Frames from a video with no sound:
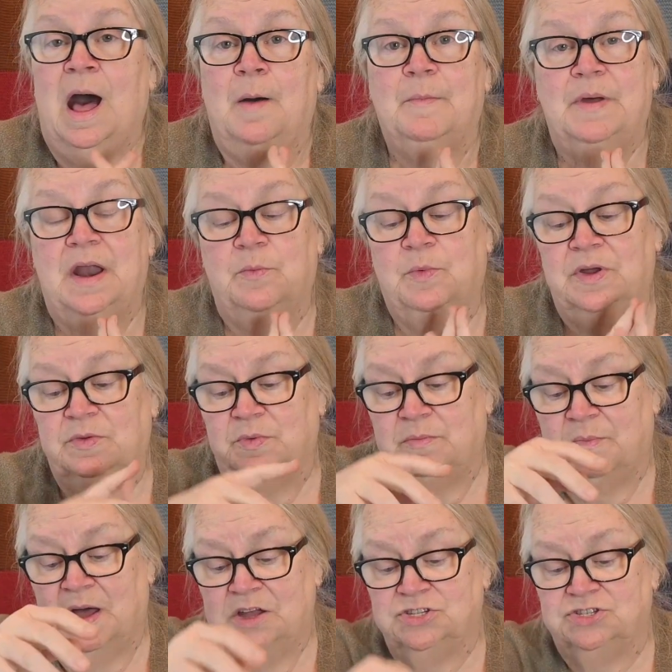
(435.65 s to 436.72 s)
But I want to
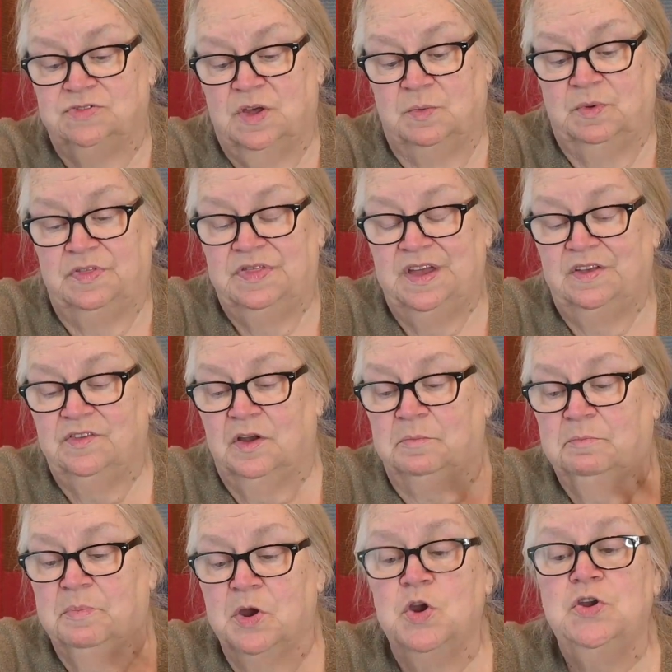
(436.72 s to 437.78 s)
remind you that when things are
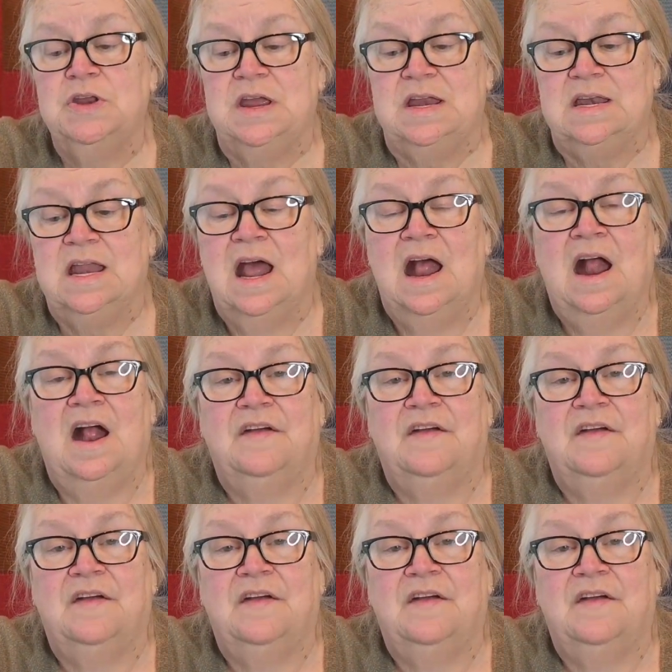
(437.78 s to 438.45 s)
burning,